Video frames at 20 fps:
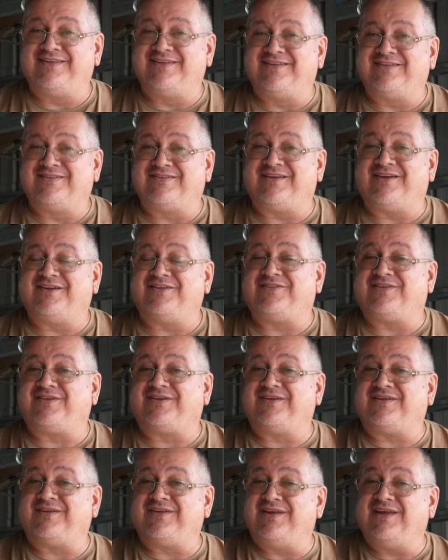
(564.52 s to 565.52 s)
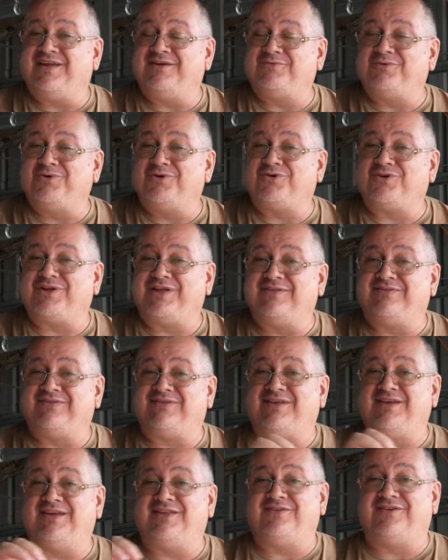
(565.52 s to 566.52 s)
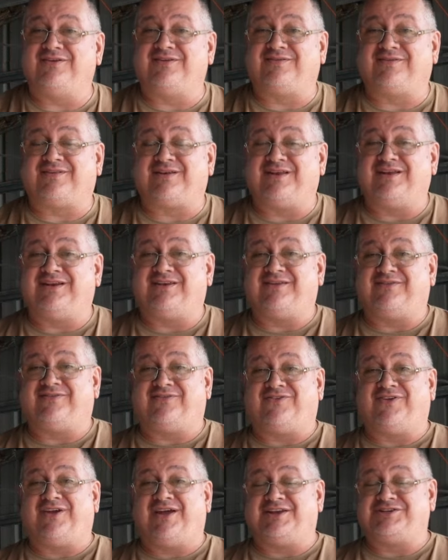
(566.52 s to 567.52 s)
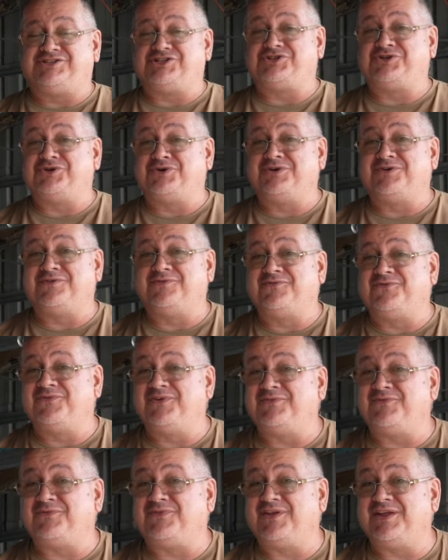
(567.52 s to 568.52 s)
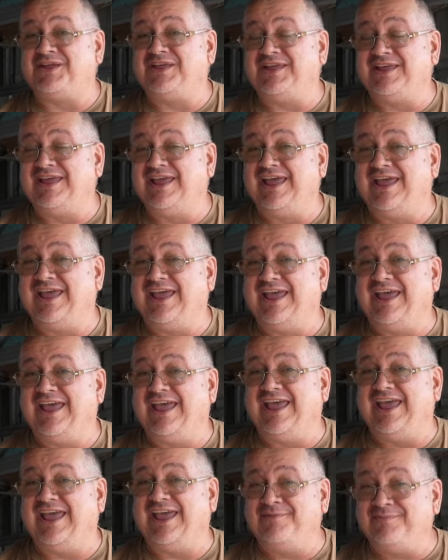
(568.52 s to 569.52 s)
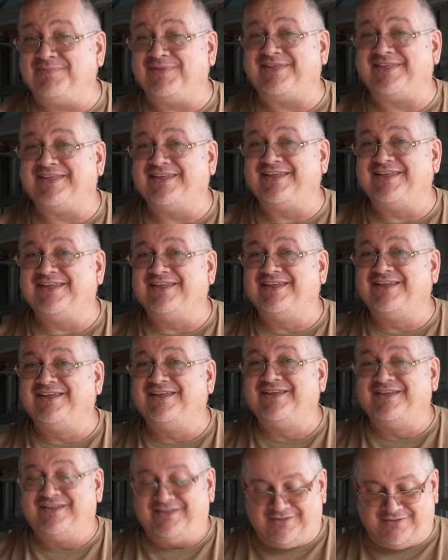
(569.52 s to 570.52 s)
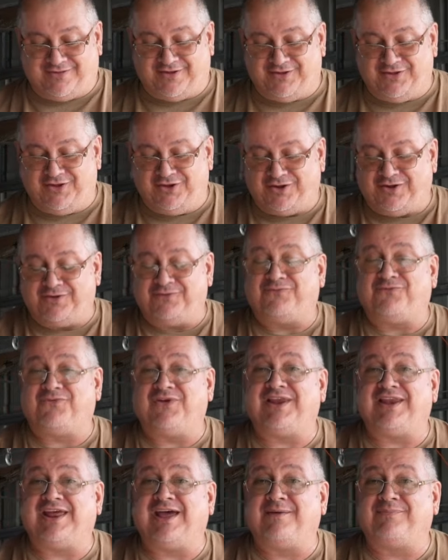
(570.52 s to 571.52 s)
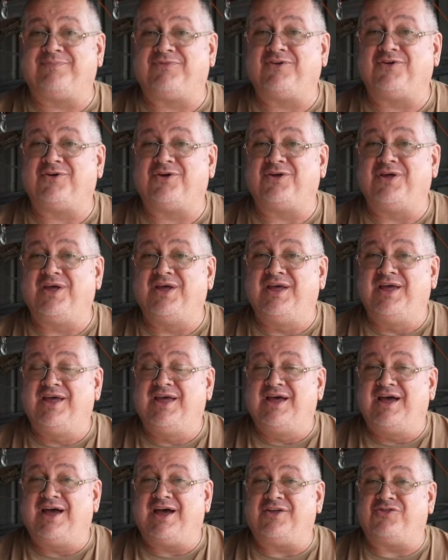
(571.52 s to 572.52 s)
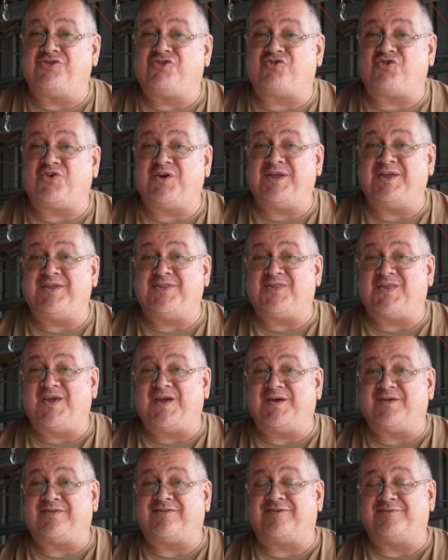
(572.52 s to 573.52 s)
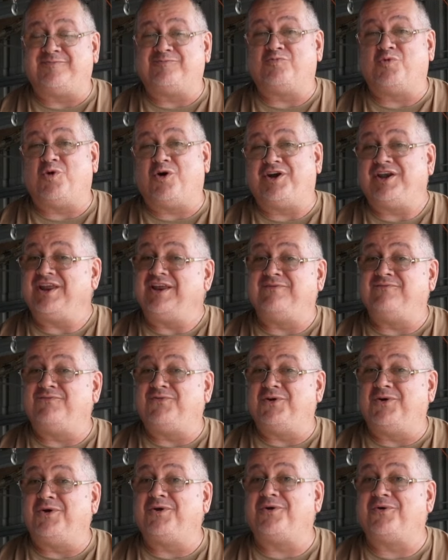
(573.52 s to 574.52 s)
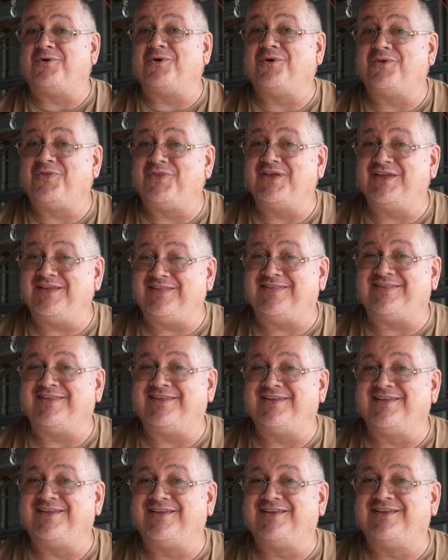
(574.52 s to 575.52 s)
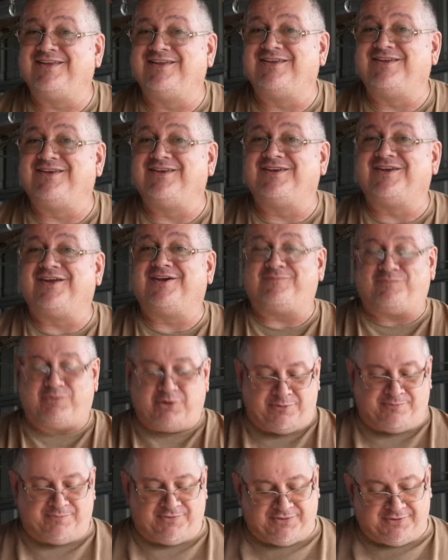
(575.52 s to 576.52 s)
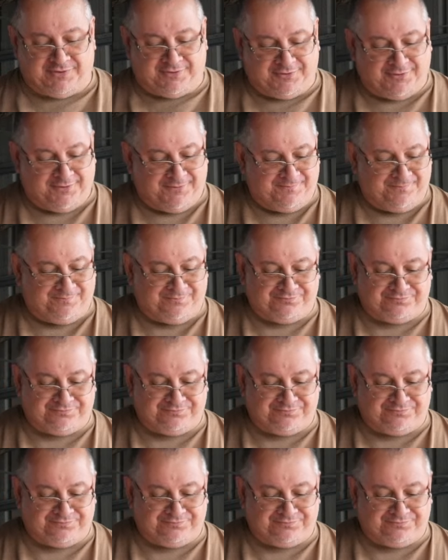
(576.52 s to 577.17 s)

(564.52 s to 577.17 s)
so it will continuously discharge 250 amps. So you could fit up to a 3000 watt inverter on this, no problems at all.